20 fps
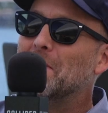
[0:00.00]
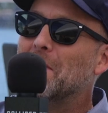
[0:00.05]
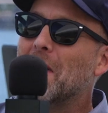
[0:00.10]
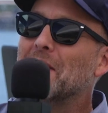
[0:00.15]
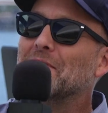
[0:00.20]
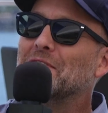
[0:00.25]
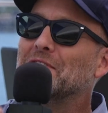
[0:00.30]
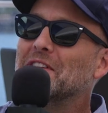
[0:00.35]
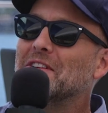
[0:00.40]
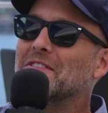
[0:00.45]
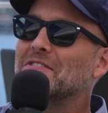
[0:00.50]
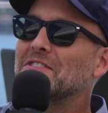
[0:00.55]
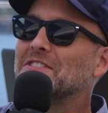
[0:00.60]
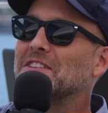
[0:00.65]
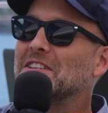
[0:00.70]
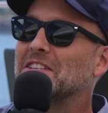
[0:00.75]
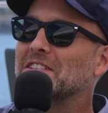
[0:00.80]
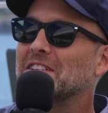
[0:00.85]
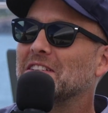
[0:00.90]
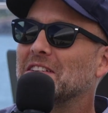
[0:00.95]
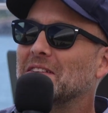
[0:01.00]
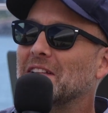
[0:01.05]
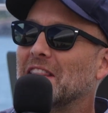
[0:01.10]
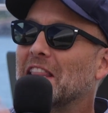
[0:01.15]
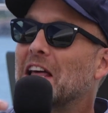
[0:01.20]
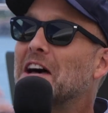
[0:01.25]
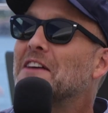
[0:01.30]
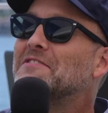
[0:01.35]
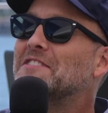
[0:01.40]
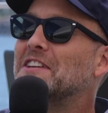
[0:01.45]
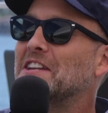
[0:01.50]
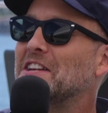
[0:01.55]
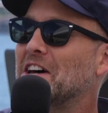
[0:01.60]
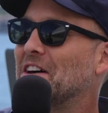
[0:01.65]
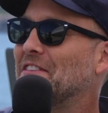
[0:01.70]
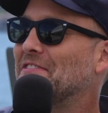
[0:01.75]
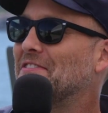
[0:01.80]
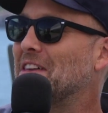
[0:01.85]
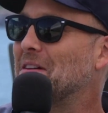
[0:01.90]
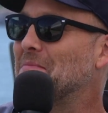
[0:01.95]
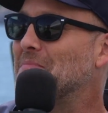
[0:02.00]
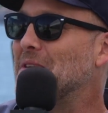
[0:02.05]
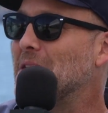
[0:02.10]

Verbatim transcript: Marvel universe is loved enough that